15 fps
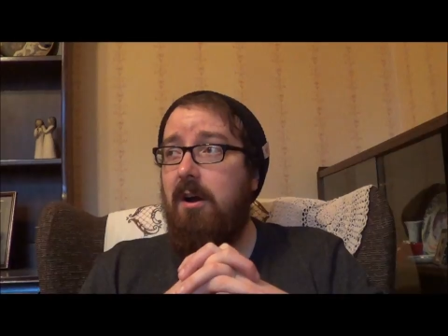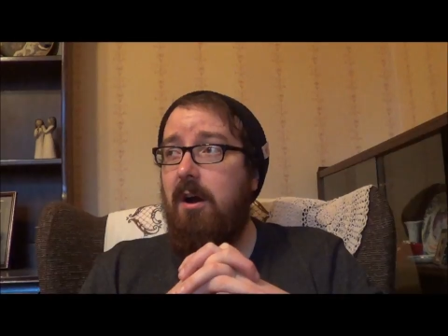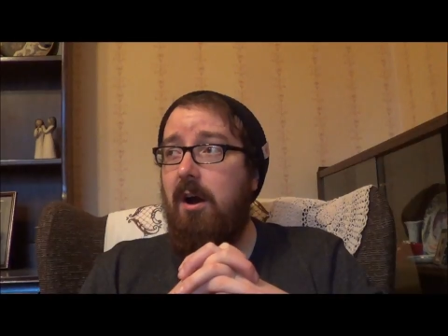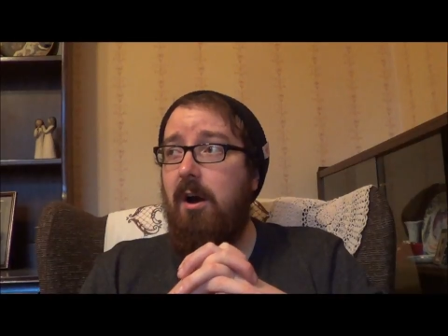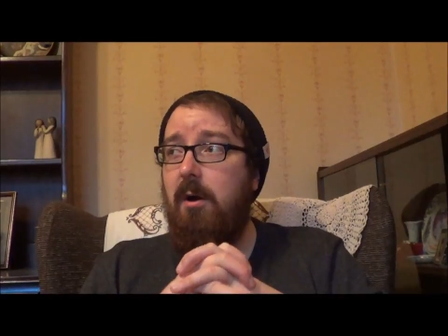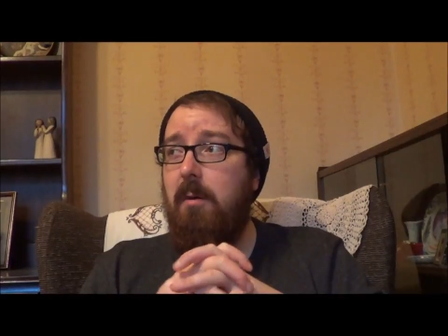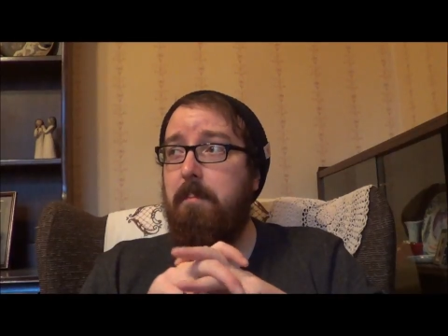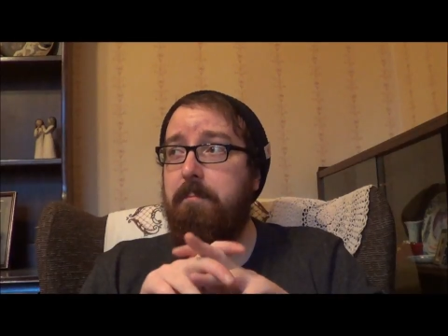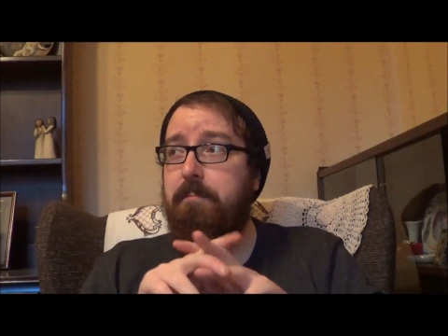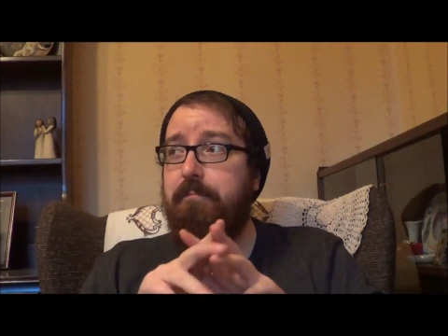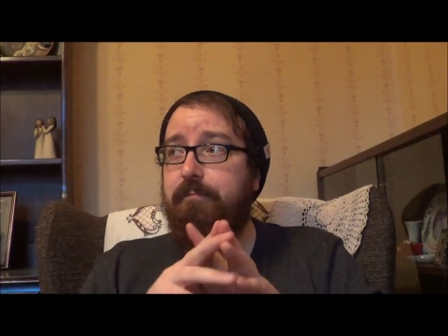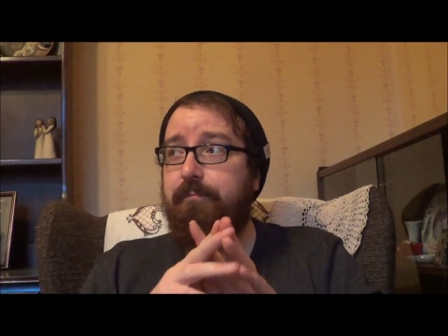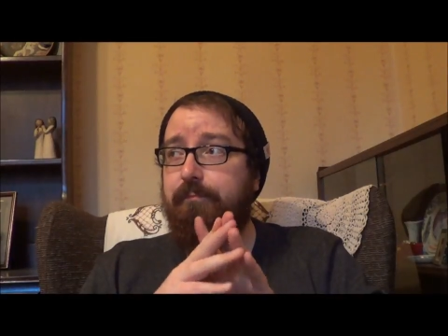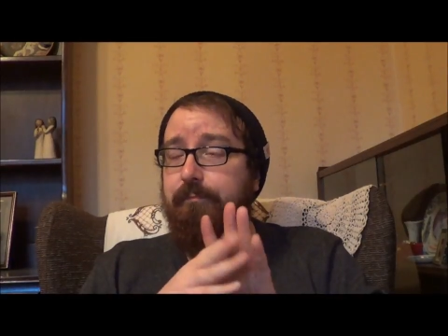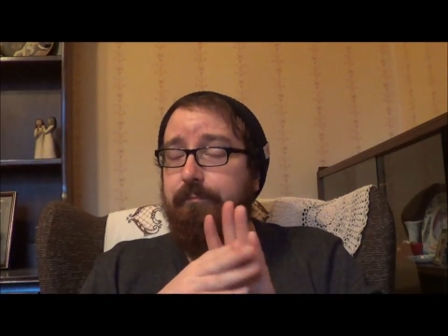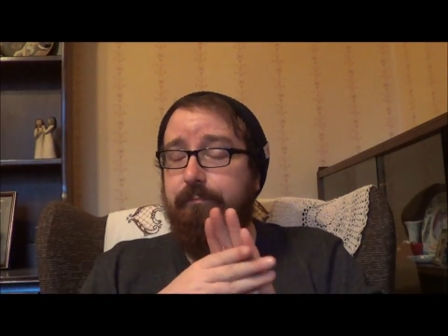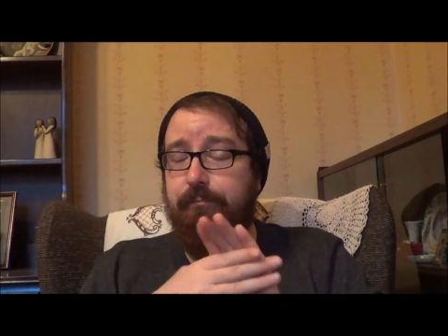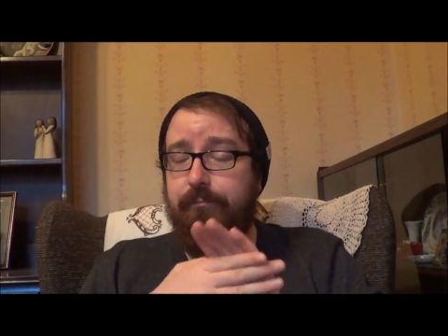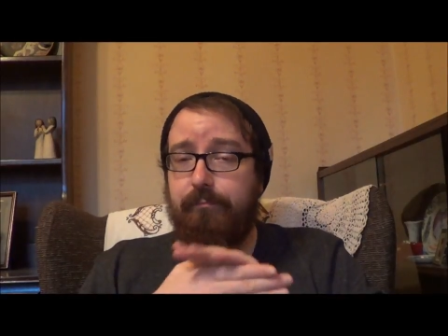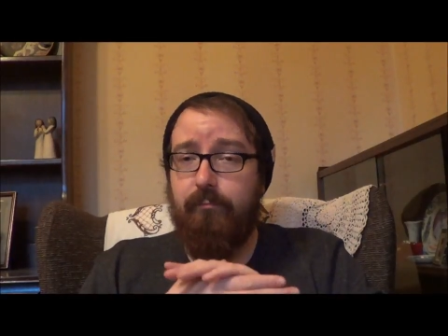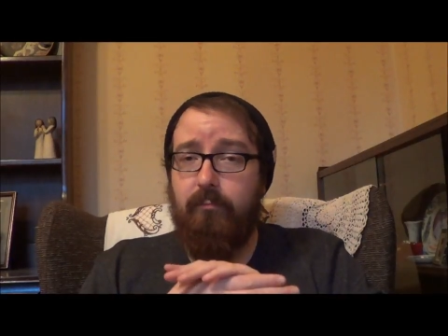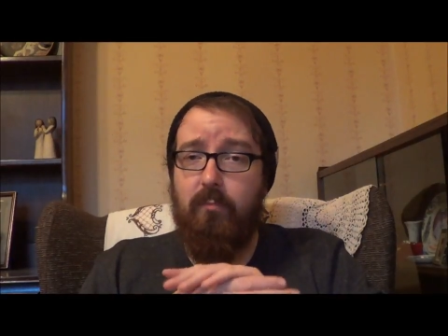Um,
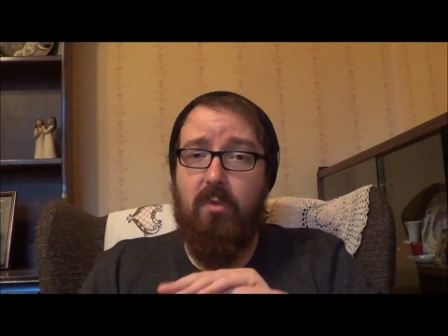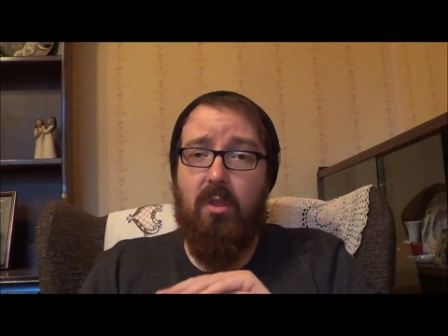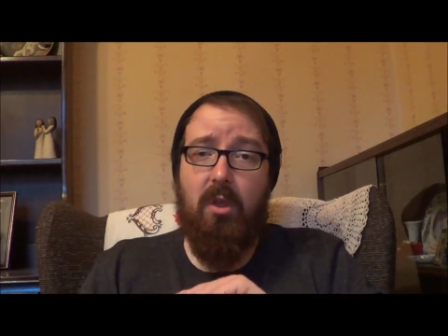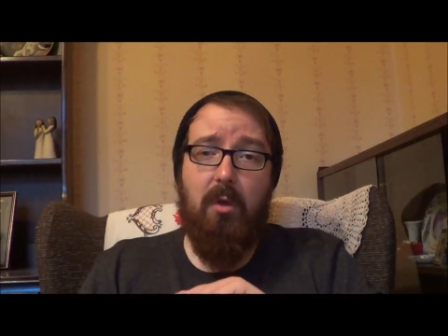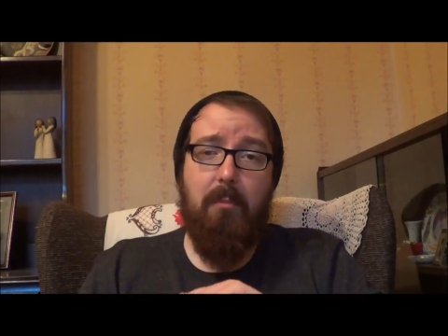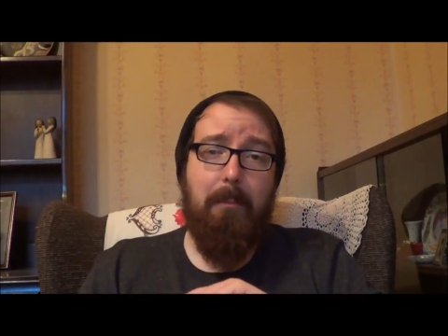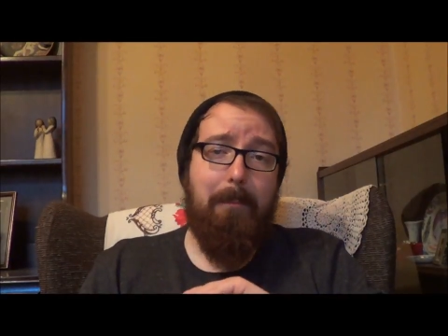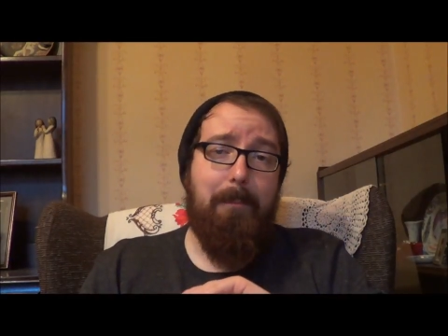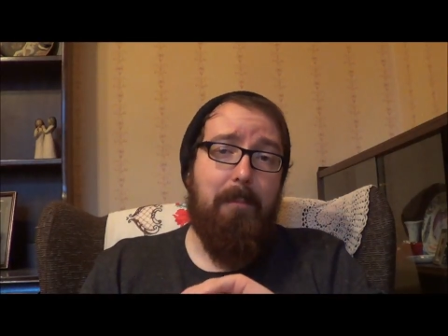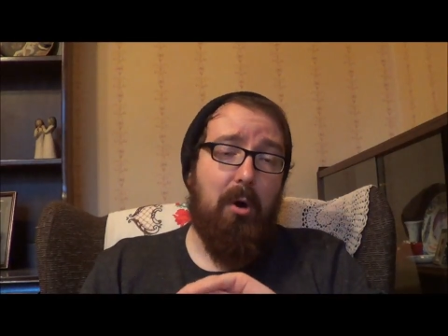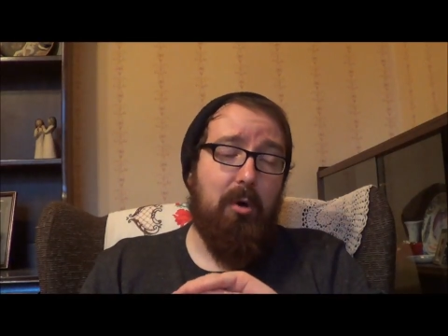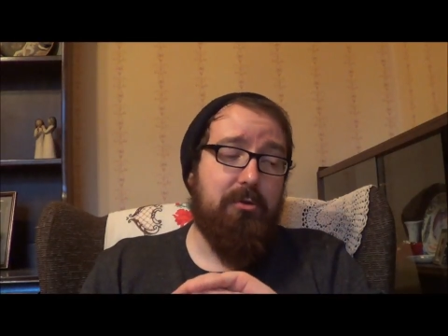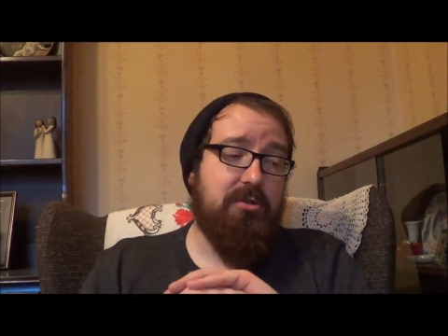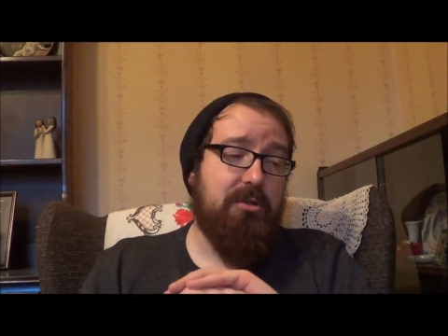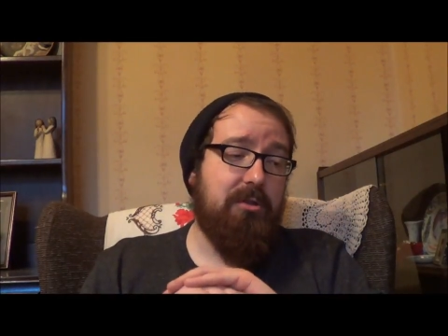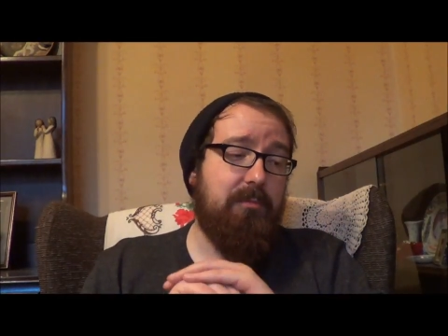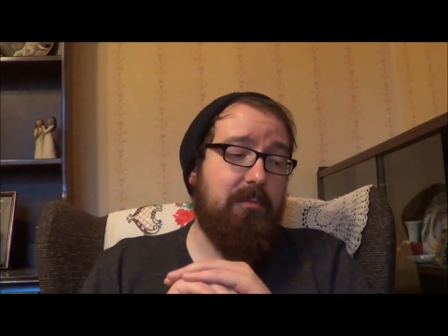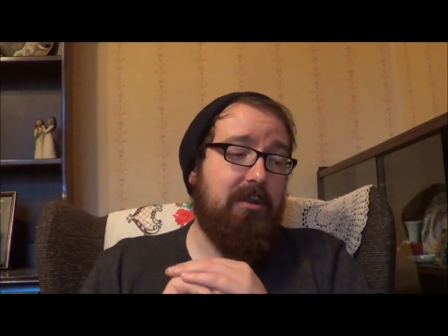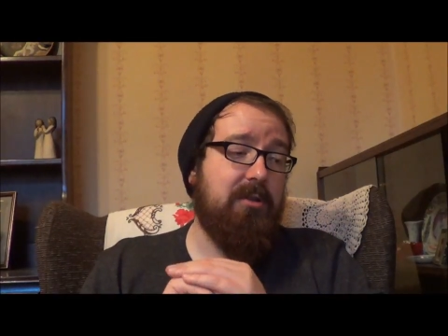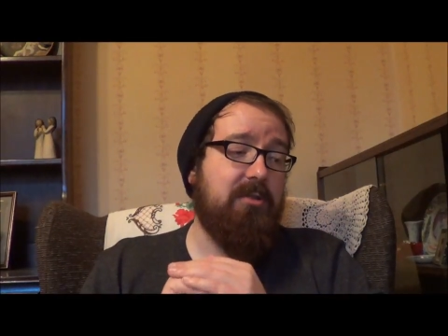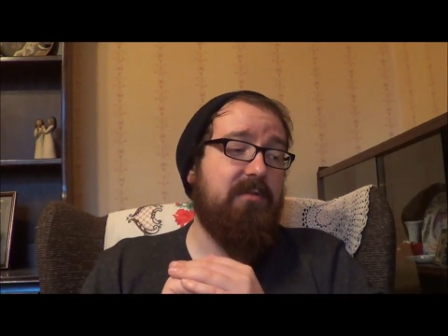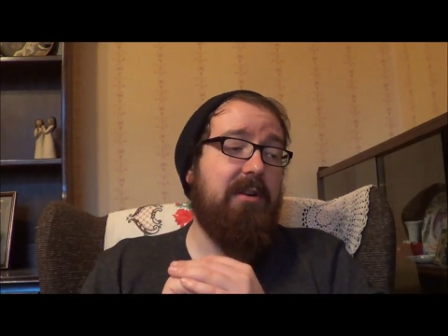but
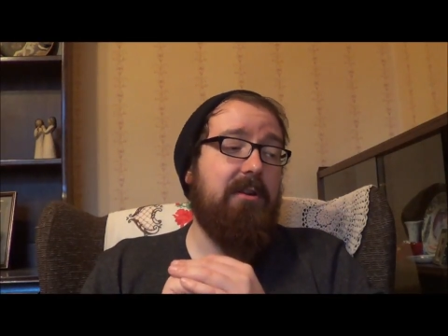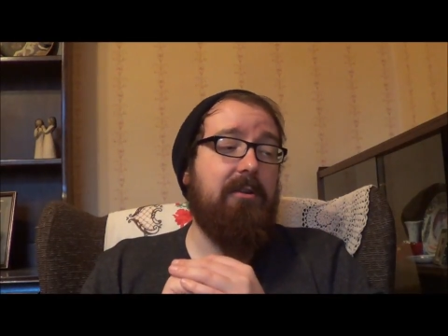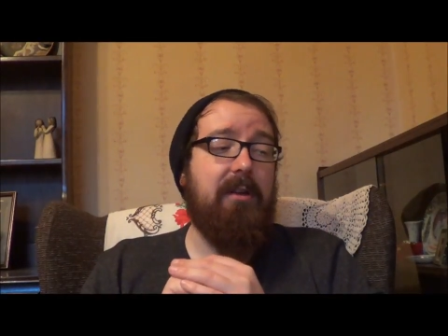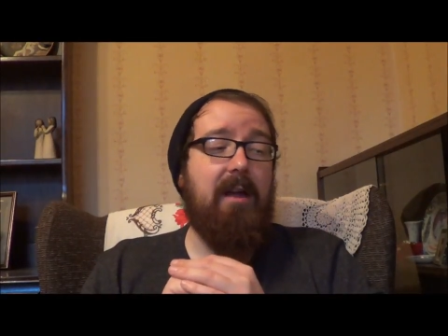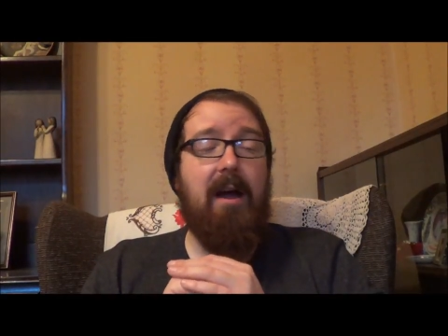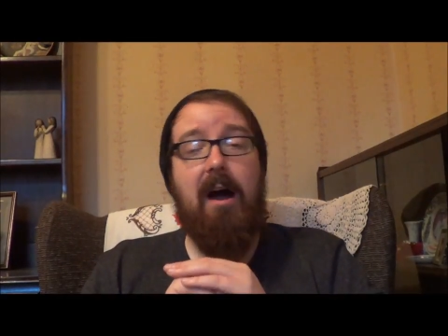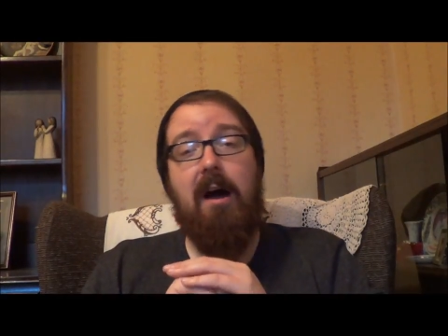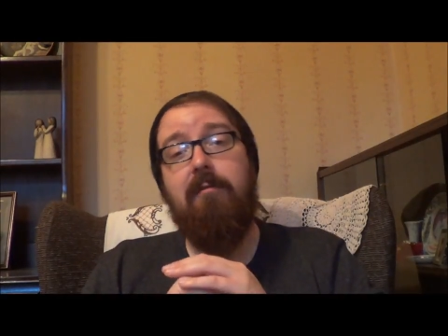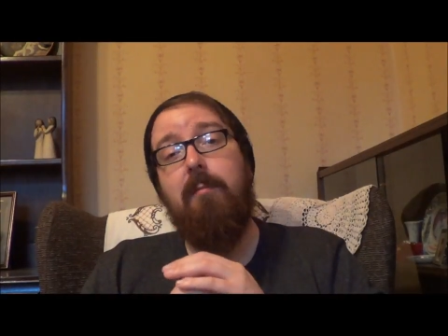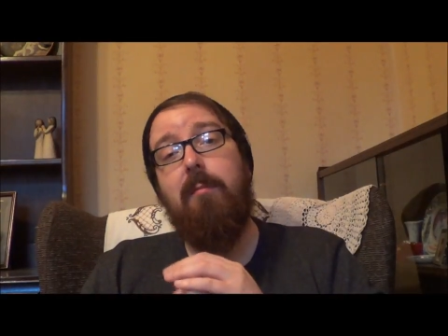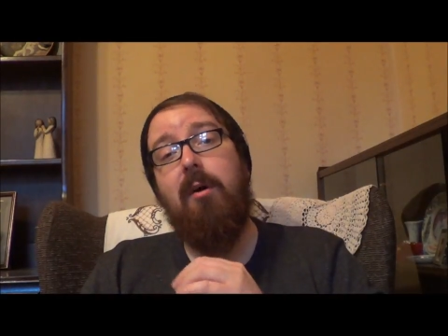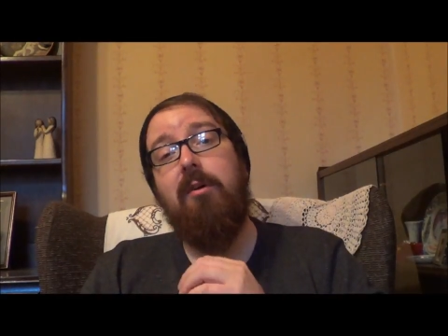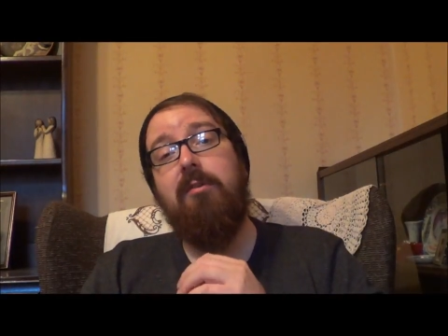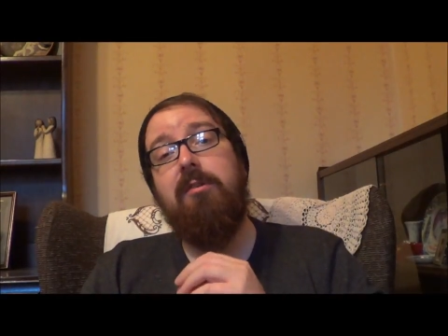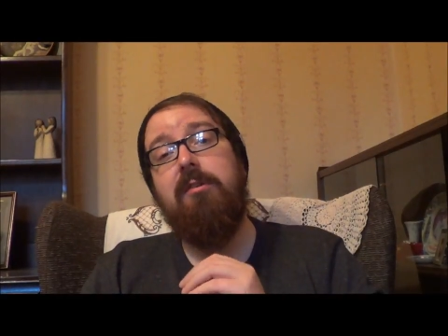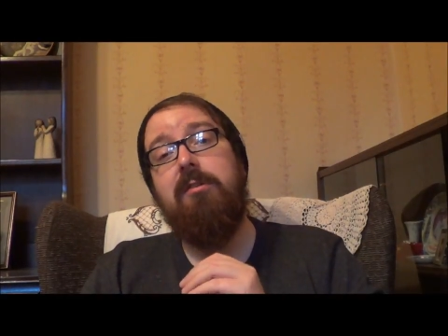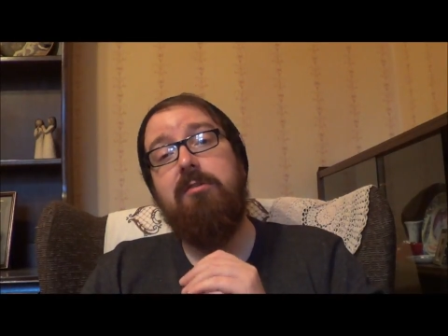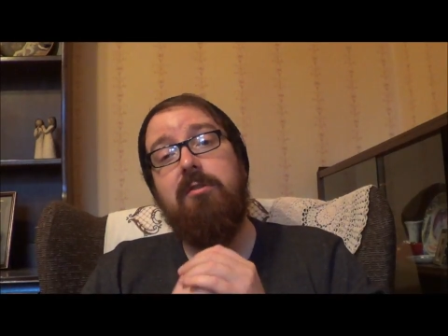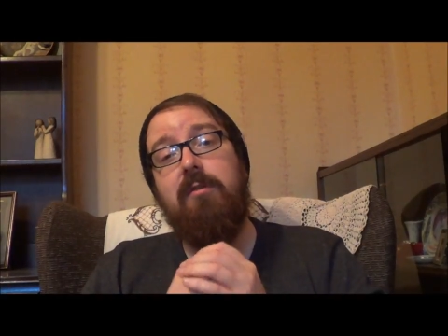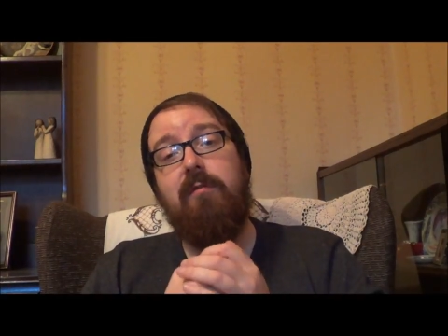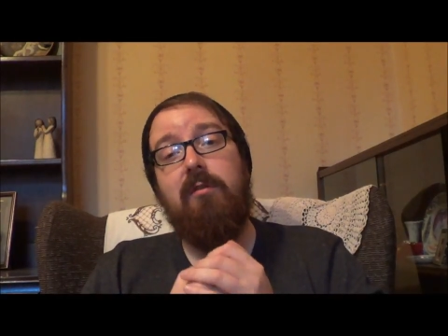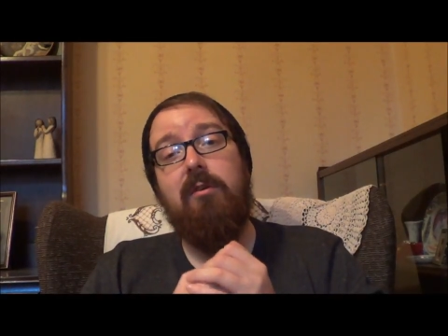because they only half a point
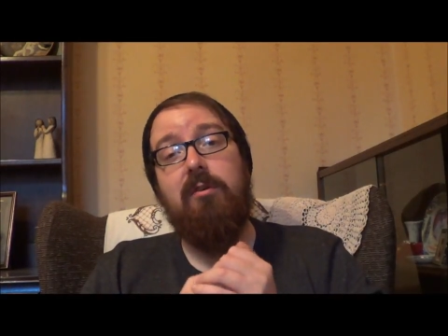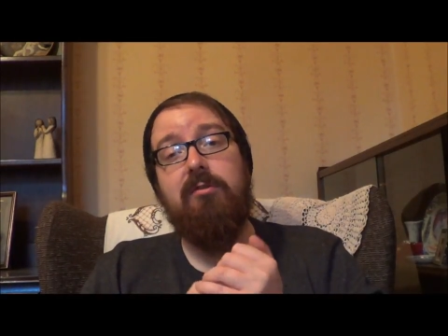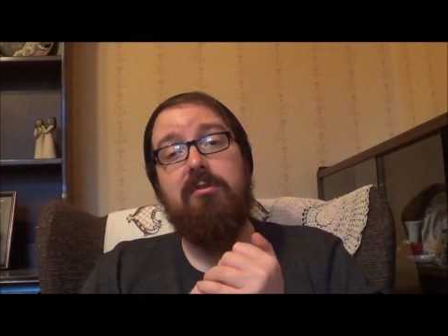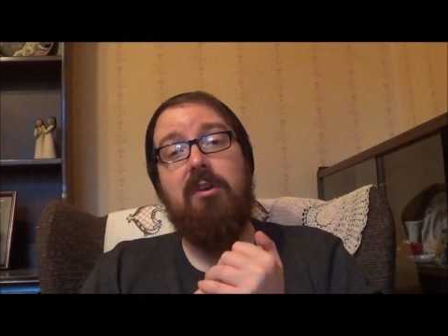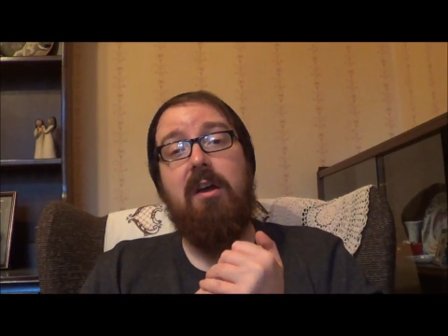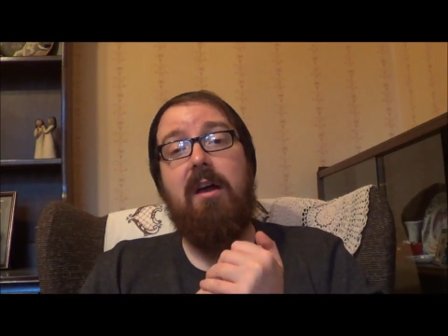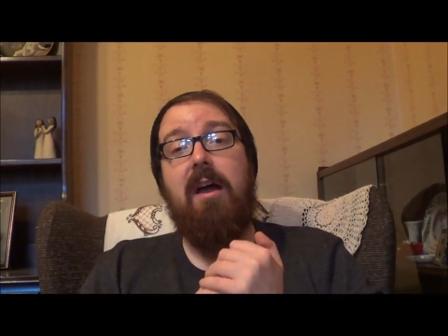each on those,